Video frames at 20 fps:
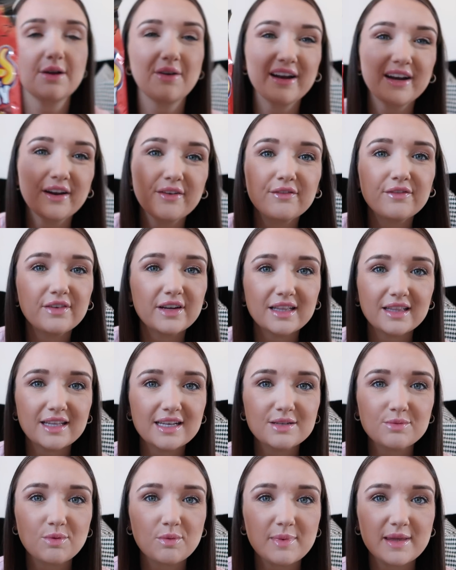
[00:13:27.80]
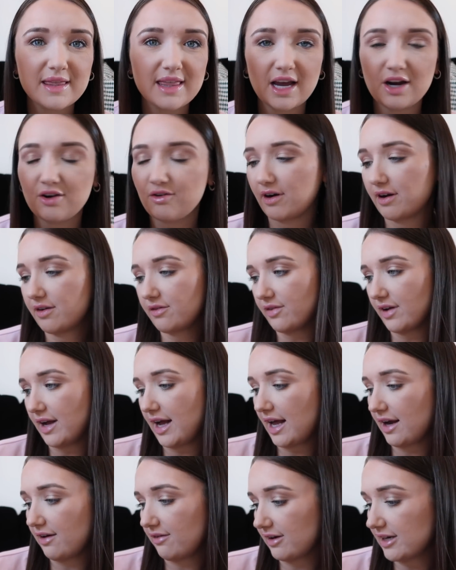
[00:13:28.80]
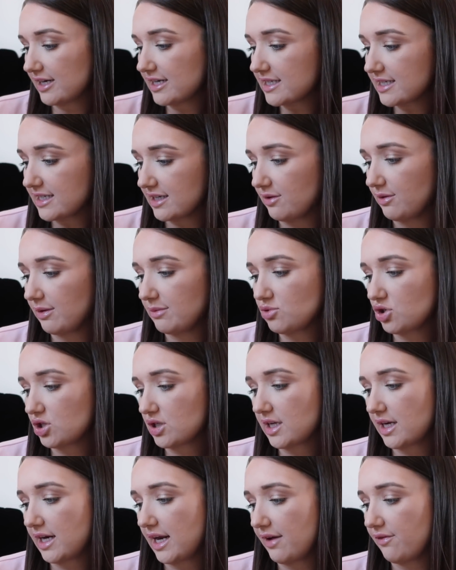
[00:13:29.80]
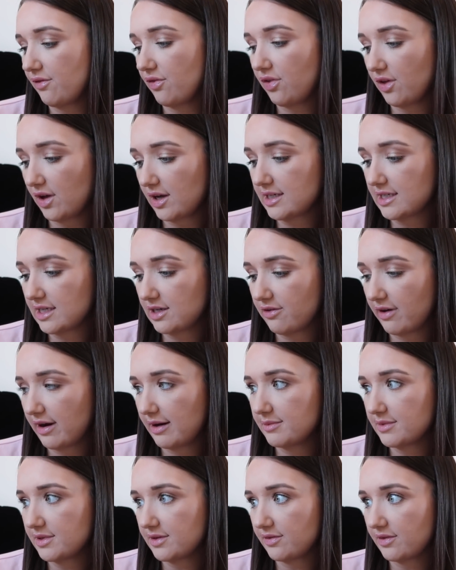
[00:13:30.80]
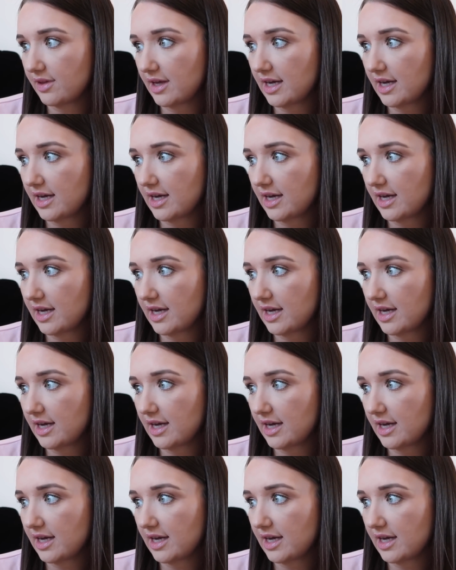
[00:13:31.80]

Now I don't think these will be that great for calories, so I'm just gonna have 30 grams of